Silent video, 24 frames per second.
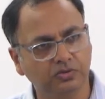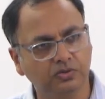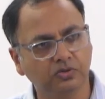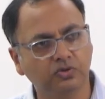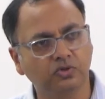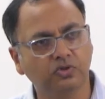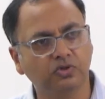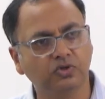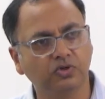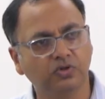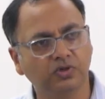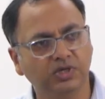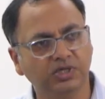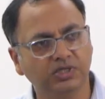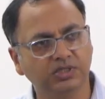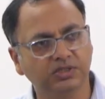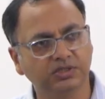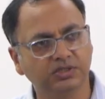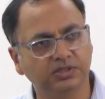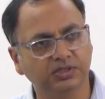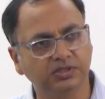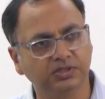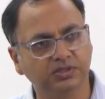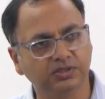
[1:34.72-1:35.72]
To cure a
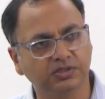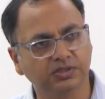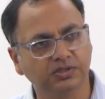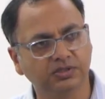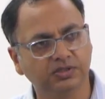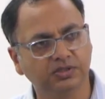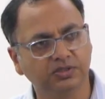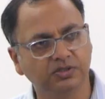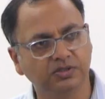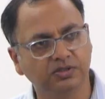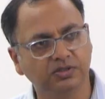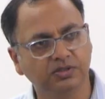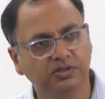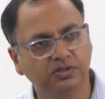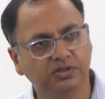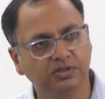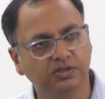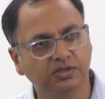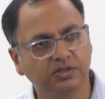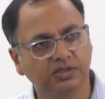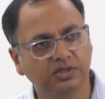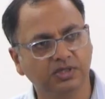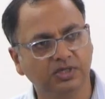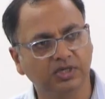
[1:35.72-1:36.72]
disease.
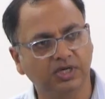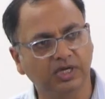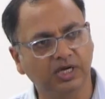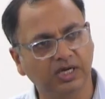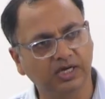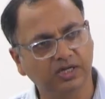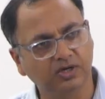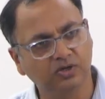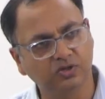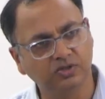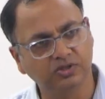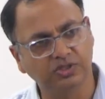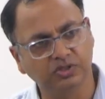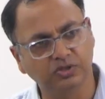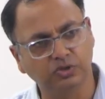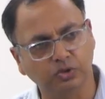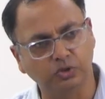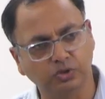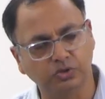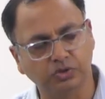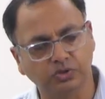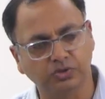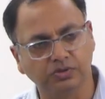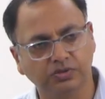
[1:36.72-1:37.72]
Diagnosis
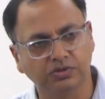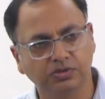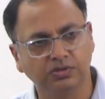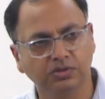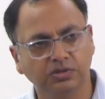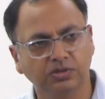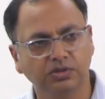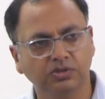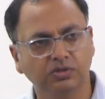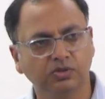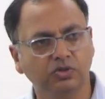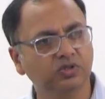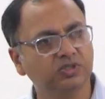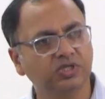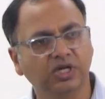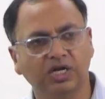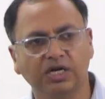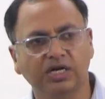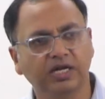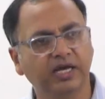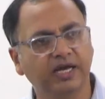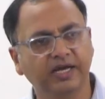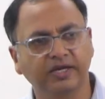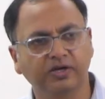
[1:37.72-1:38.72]
also. Those
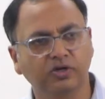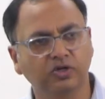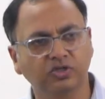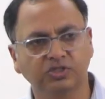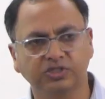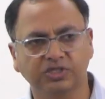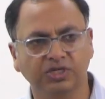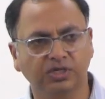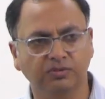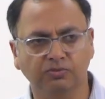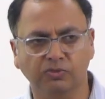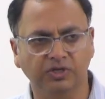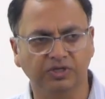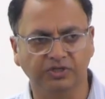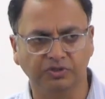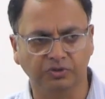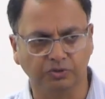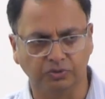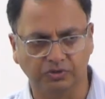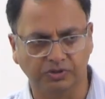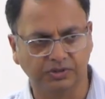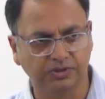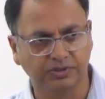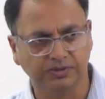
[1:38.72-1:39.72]
are diagnostic
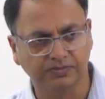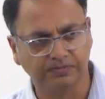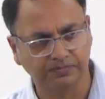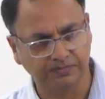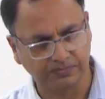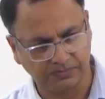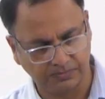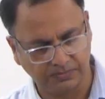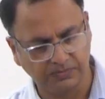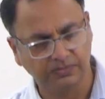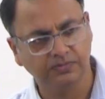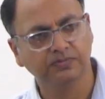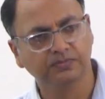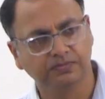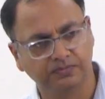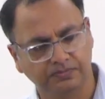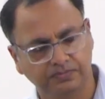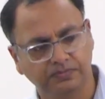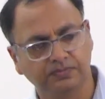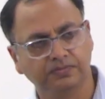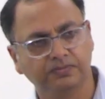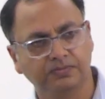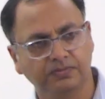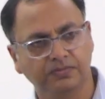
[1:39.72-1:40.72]
molecules.
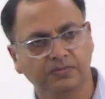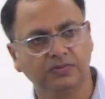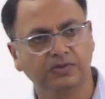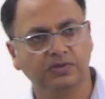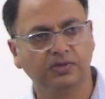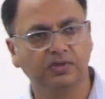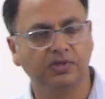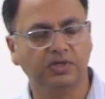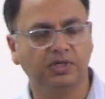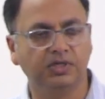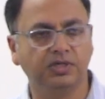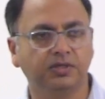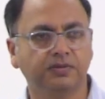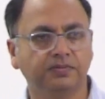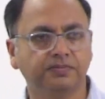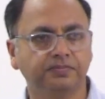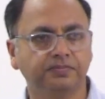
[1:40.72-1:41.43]
Right.